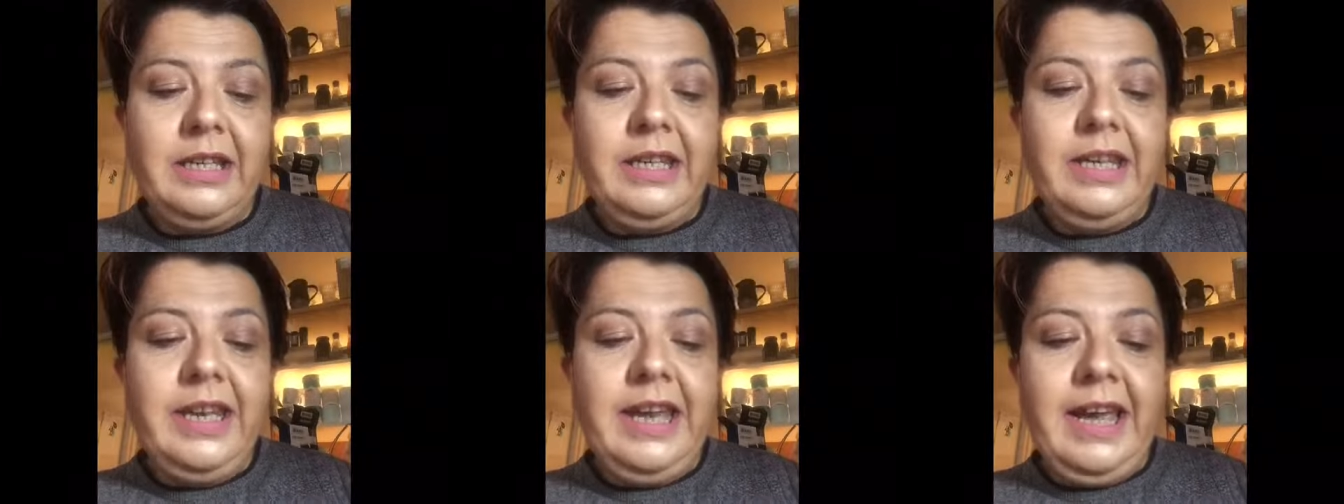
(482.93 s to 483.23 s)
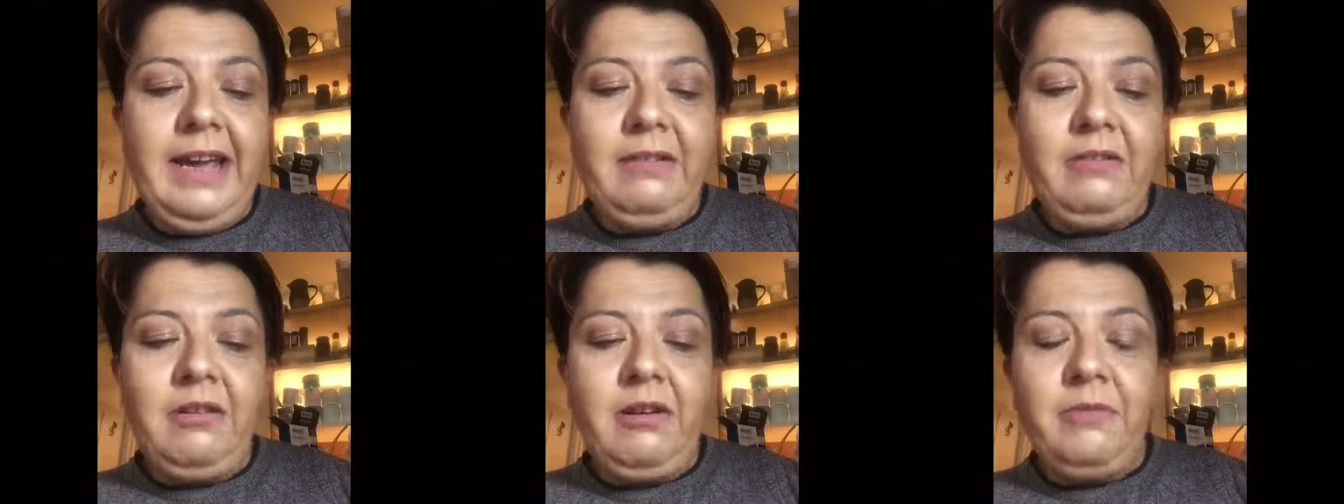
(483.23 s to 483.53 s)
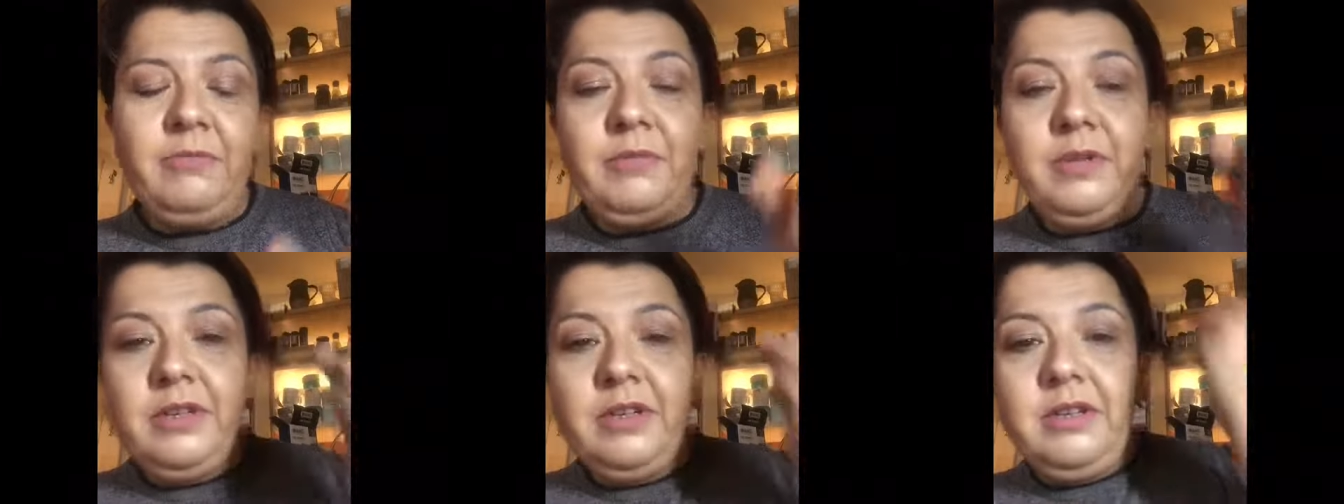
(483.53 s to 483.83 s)
Now,
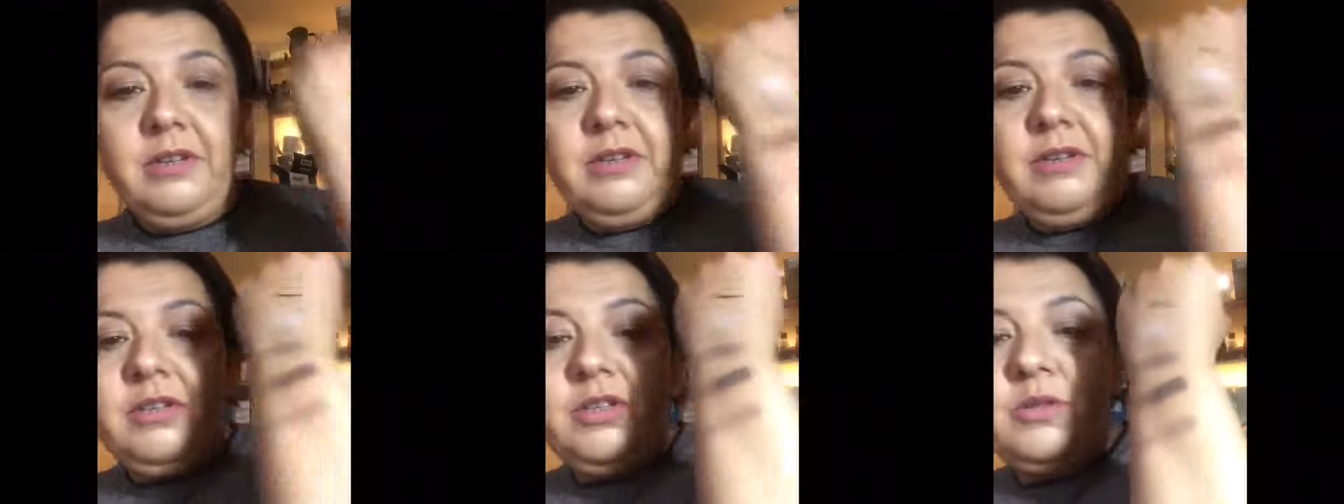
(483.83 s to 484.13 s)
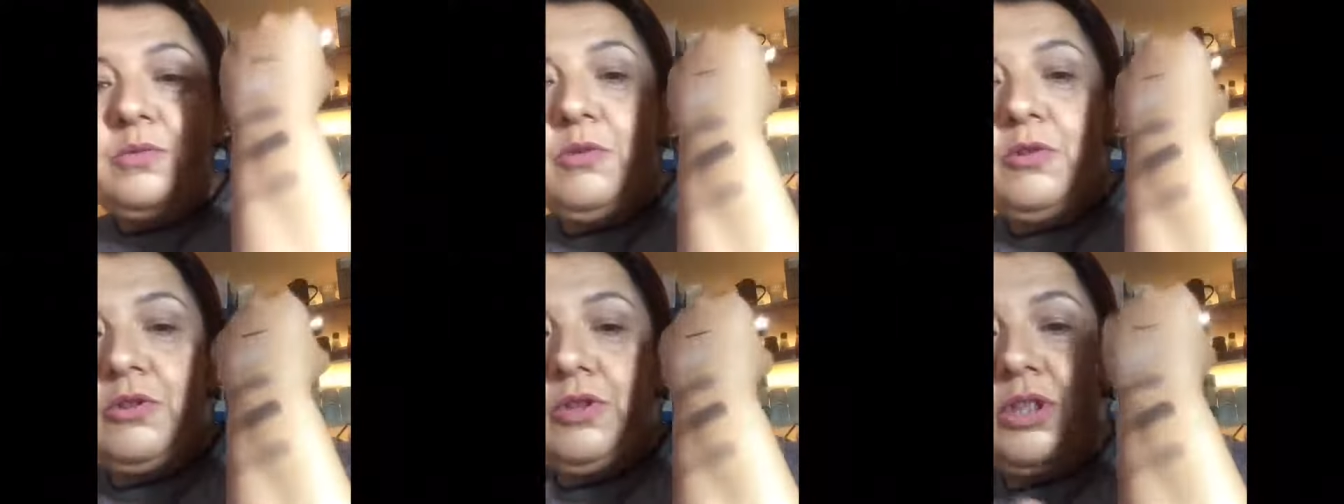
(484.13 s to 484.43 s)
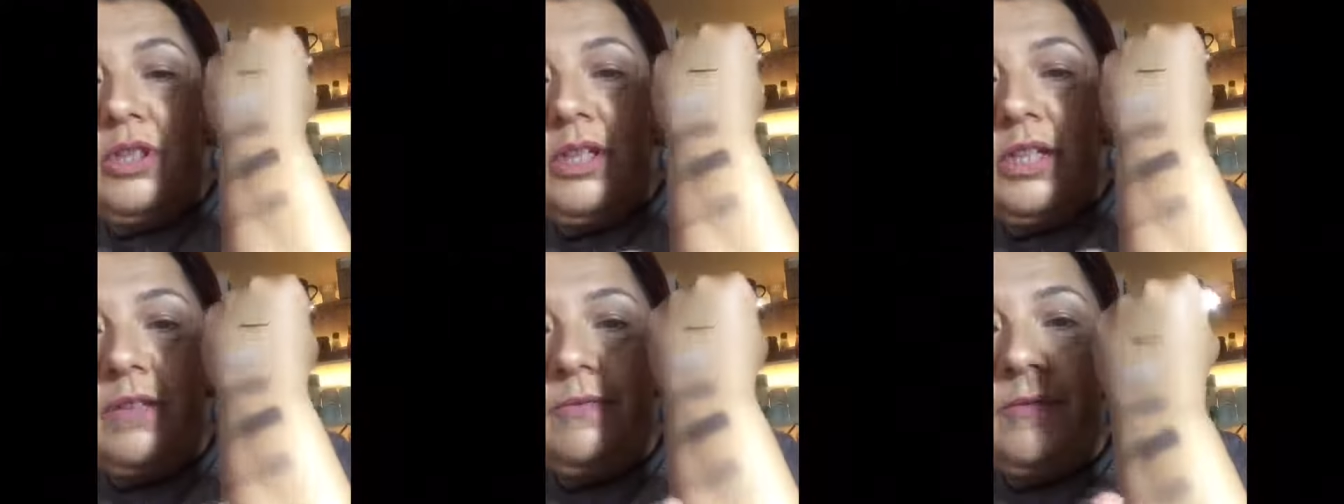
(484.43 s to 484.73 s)
I'm going to
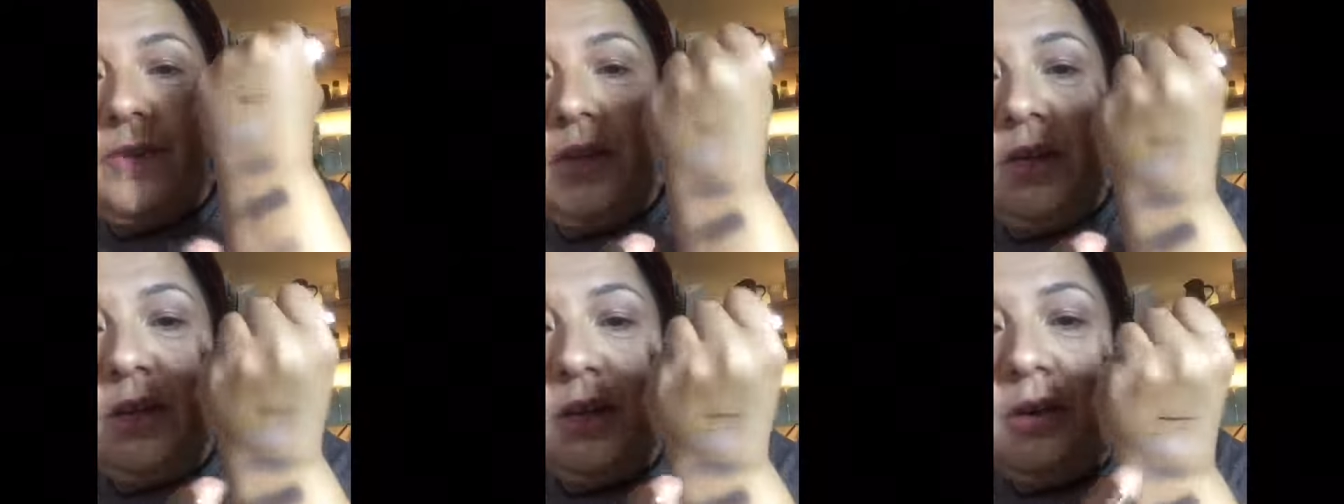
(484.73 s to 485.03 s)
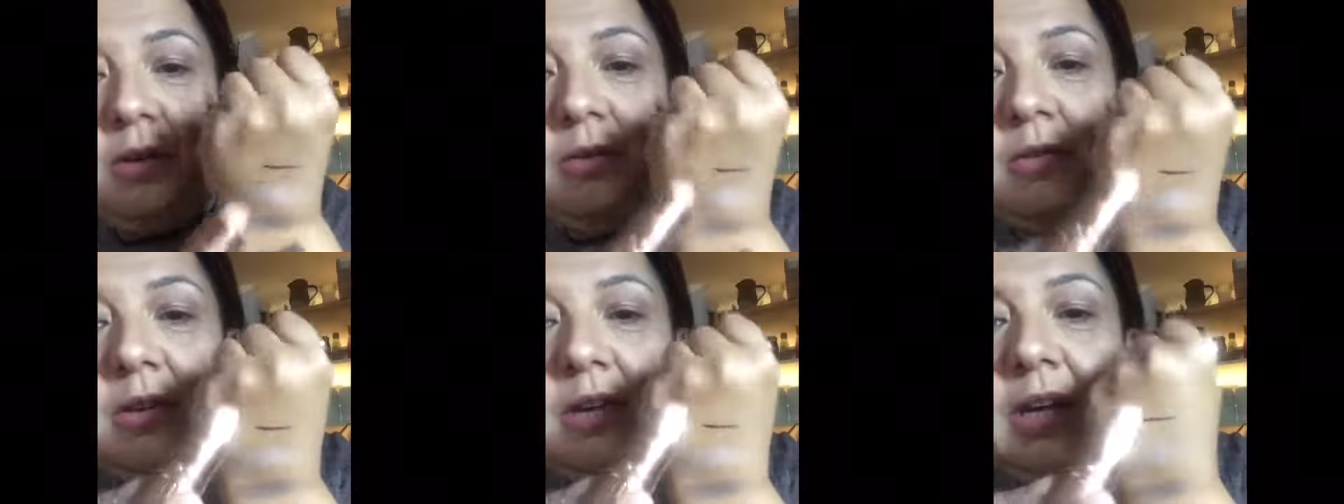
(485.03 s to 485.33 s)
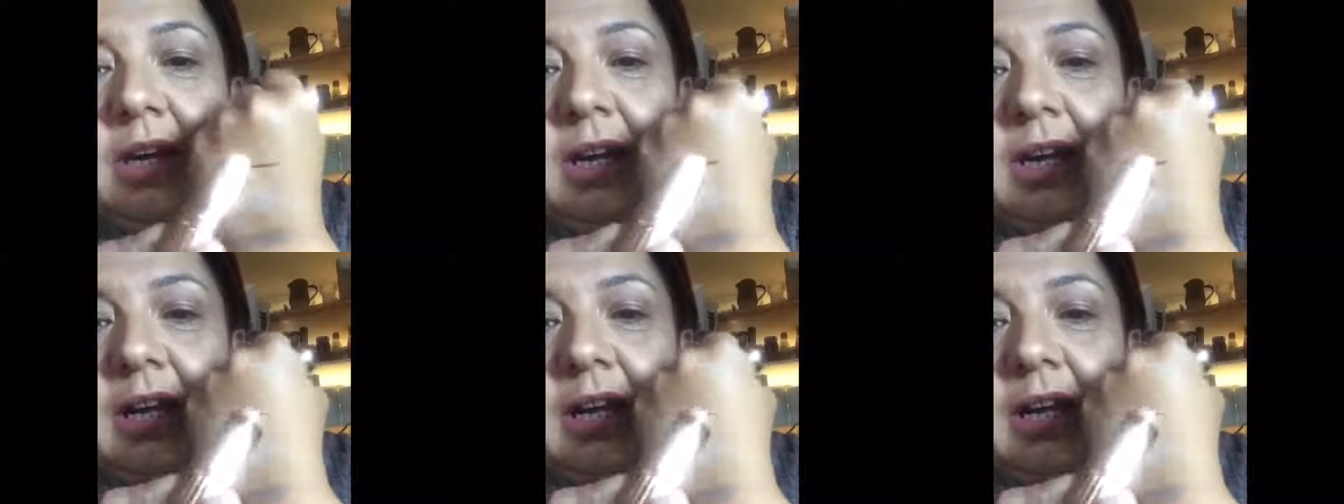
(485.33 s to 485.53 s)
swatch this for you.